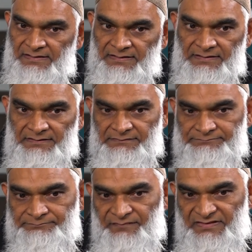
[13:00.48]

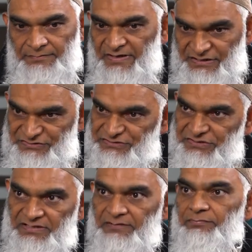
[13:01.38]
um, diminished the